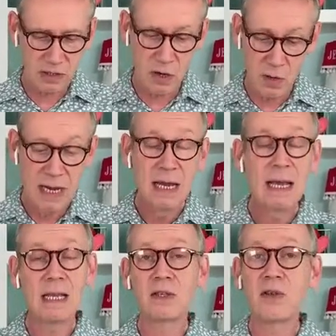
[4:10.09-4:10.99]
So
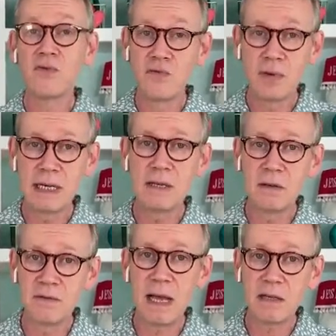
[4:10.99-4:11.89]
it's really
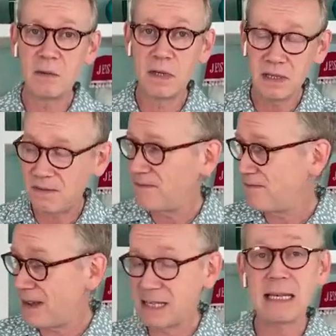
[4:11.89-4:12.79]
good value, but it's a
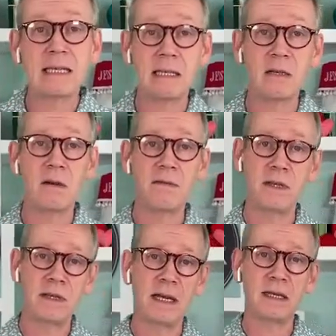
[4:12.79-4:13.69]
fantastic
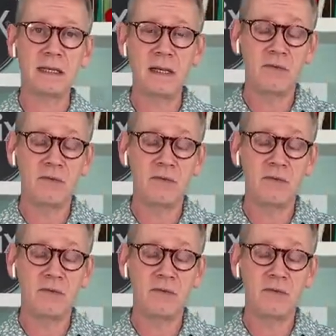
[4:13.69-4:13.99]
offer you're getting.